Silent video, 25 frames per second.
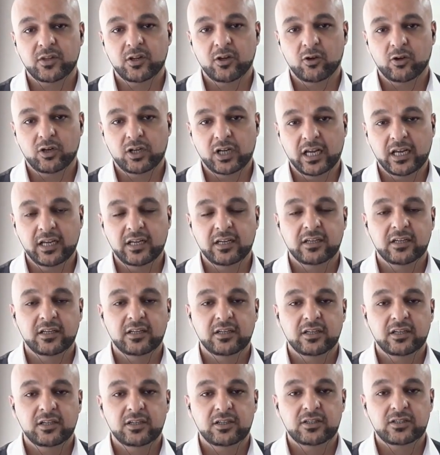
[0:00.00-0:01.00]
Okay?
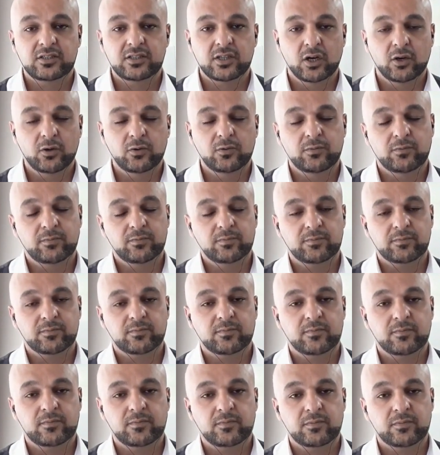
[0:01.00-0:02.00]
So
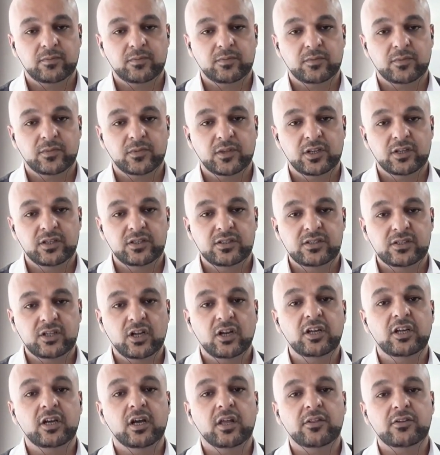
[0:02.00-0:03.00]

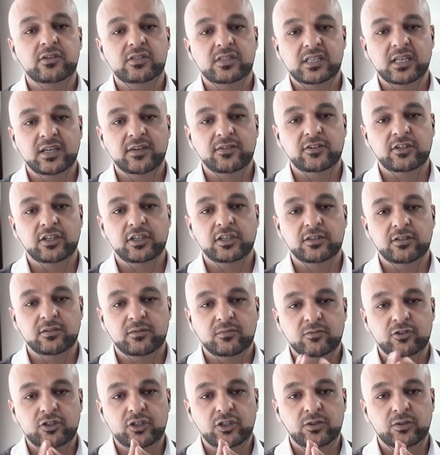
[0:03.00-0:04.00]
study other safety
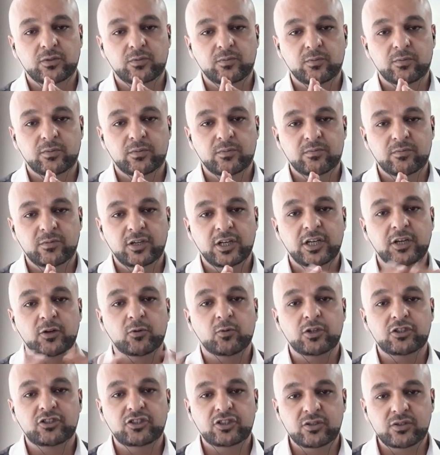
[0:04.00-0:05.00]
to
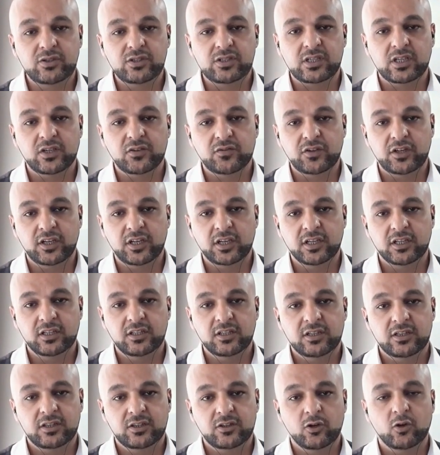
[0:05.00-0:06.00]
enrich your CV.
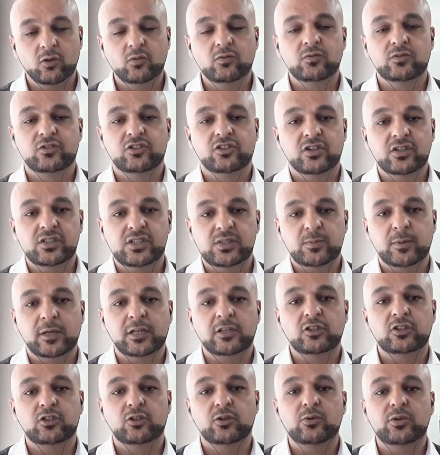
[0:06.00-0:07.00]
Don't just
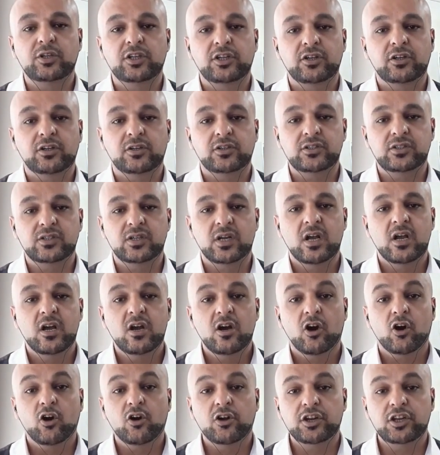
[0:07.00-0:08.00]
spend 2 years
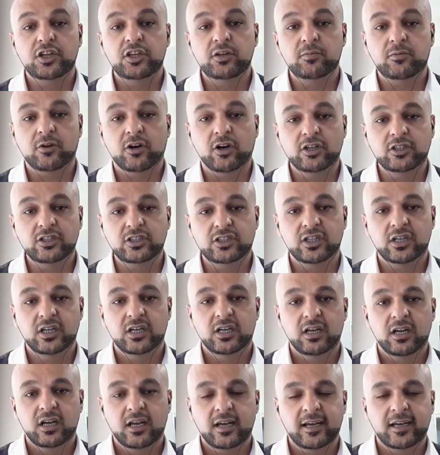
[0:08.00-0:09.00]
on NEBOSH
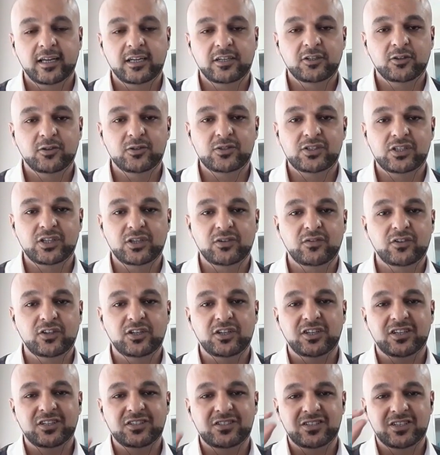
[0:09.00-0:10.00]
and your
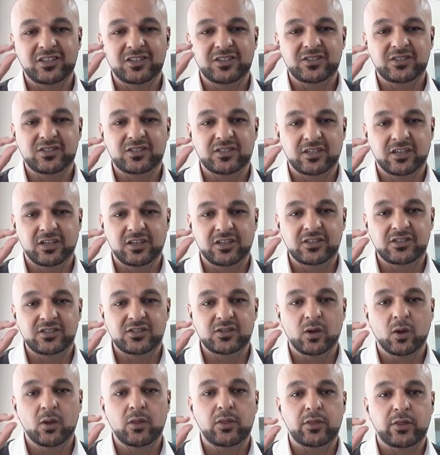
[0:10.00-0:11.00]
CV is
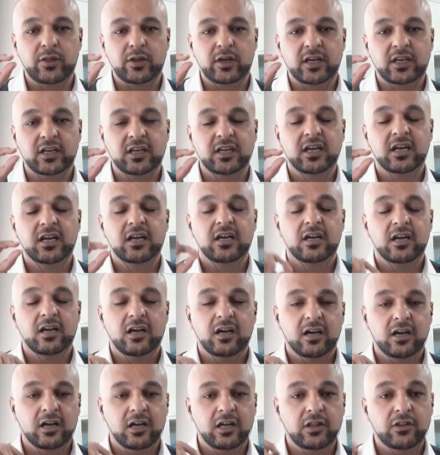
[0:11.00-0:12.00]
so thin,
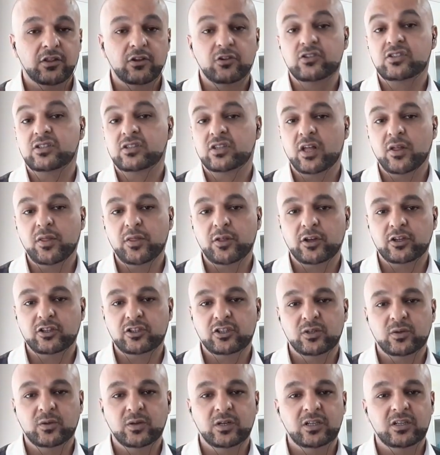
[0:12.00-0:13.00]
there's nothing
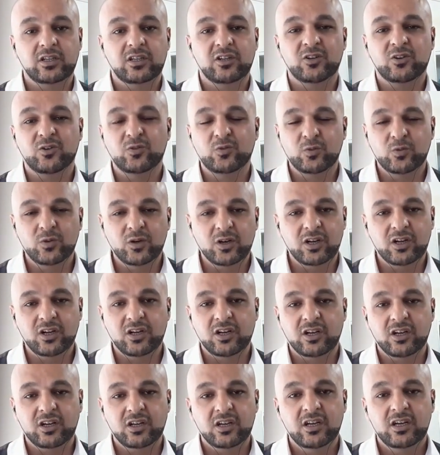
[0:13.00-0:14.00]
to it,
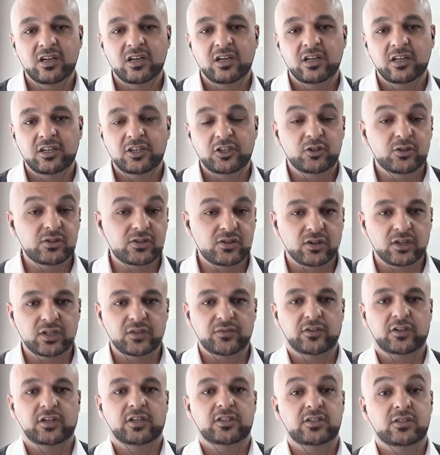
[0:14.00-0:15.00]
no new
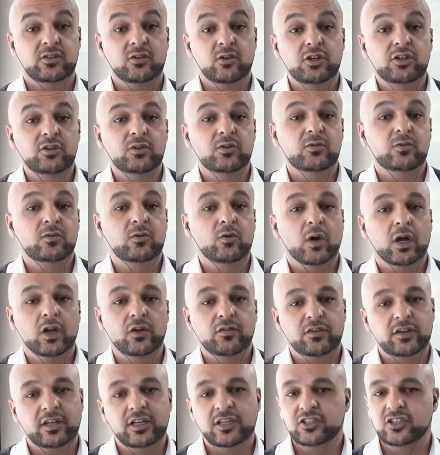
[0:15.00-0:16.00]
certificates, no new
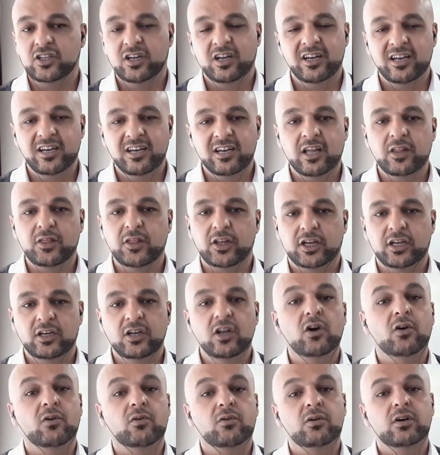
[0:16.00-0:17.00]
qualification, nothing.
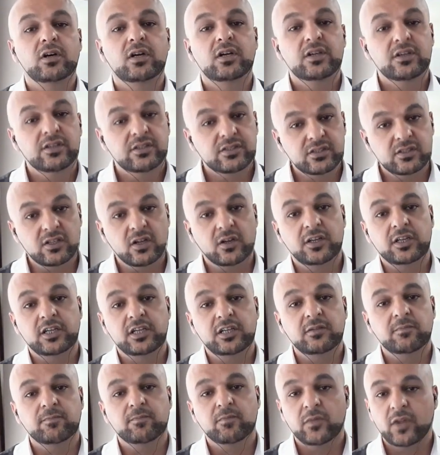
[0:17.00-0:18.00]
No.
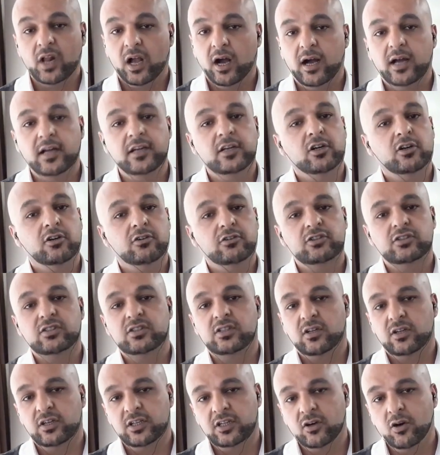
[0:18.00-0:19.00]
Study IOSH,
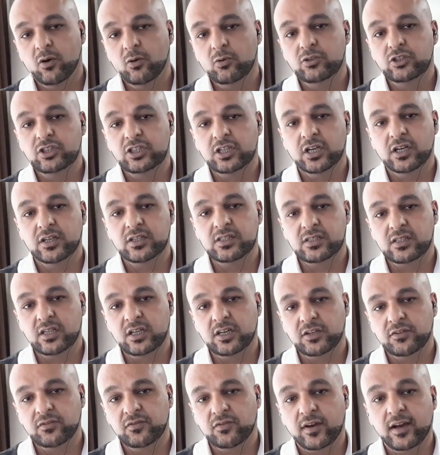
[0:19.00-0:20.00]
study OSHA,
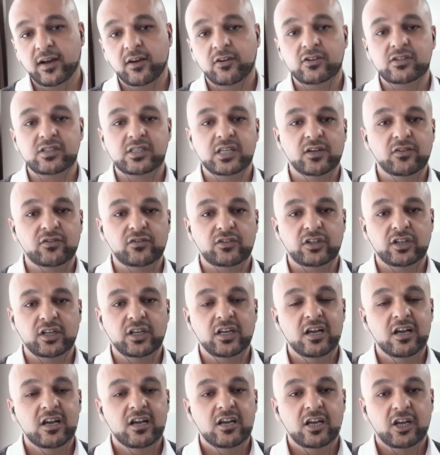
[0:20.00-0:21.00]
study fire safety.
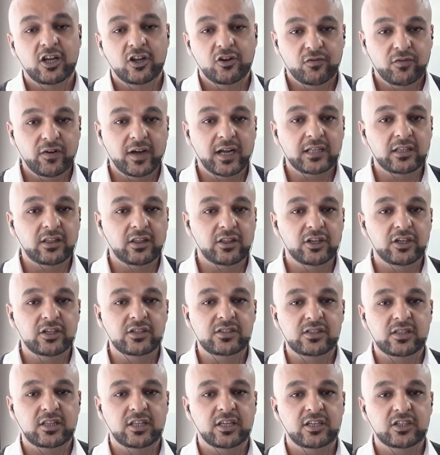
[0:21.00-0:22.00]
In fact, these
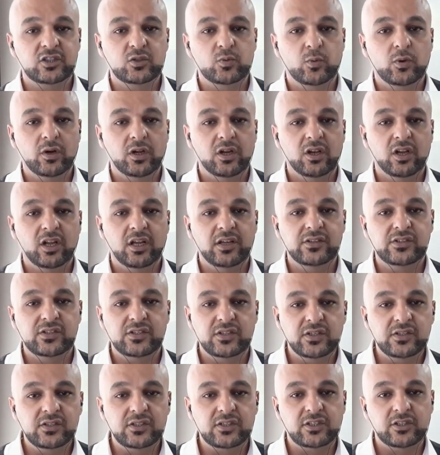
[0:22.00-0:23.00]
things will
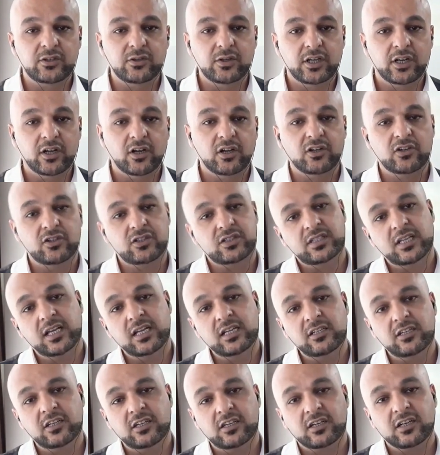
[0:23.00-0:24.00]
assist you in
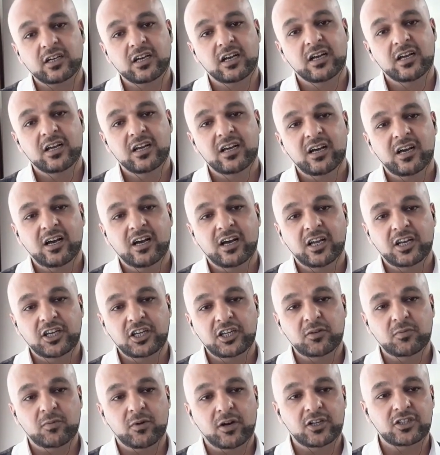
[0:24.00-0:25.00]
understanding
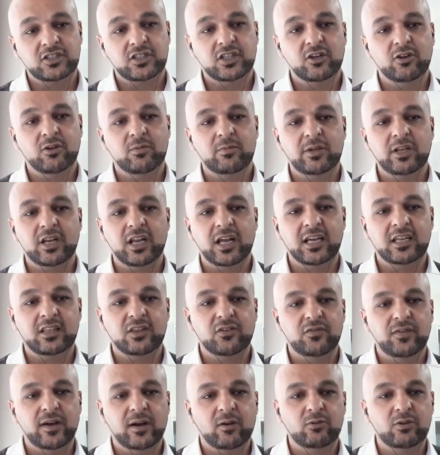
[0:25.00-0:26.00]
NEBOSH. They will be like the
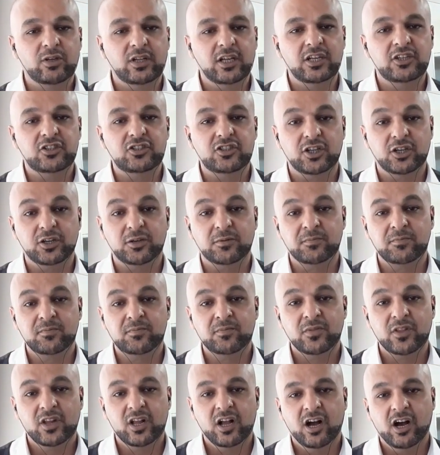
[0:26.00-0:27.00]
foundation
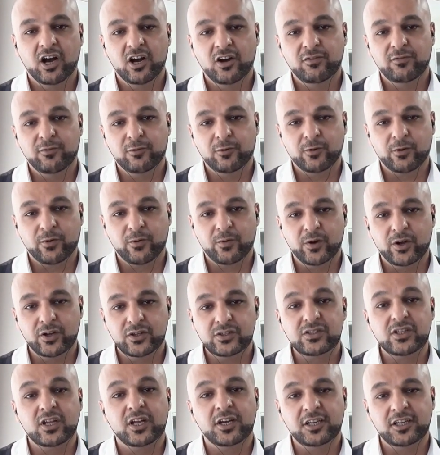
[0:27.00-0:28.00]
for
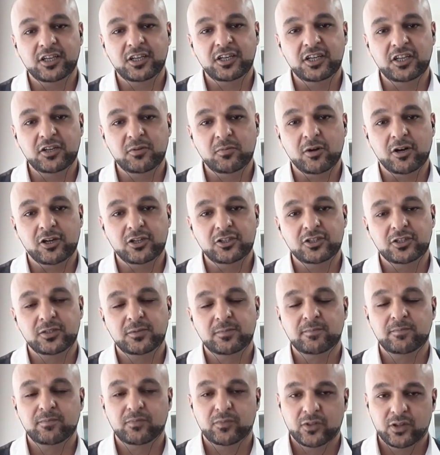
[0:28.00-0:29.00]
studying NEBOSH.
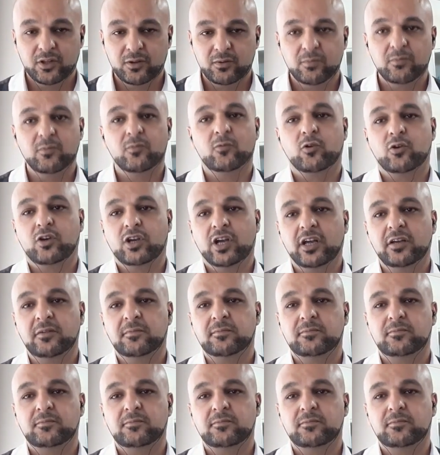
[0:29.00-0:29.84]
Okay?